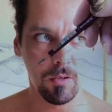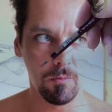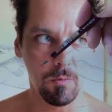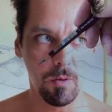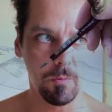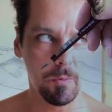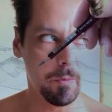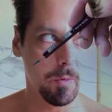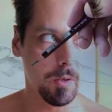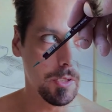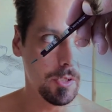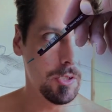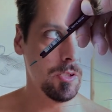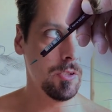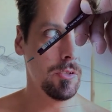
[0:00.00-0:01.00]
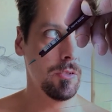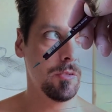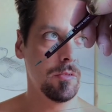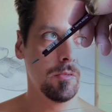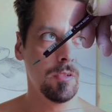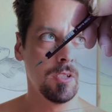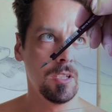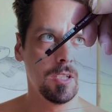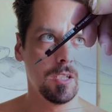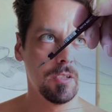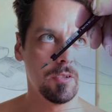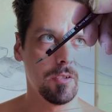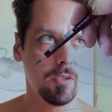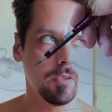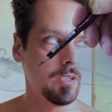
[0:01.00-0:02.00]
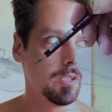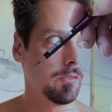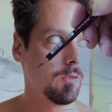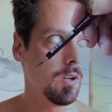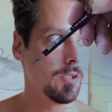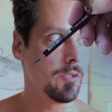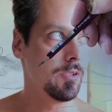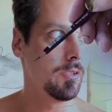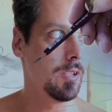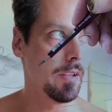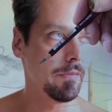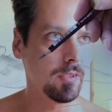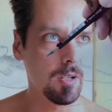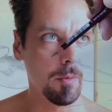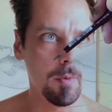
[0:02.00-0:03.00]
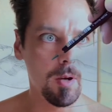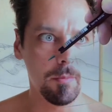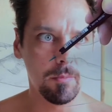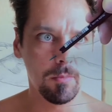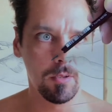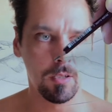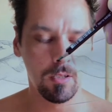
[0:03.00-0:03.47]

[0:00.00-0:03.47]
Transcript: what we want to do. There's all these questions that have to come up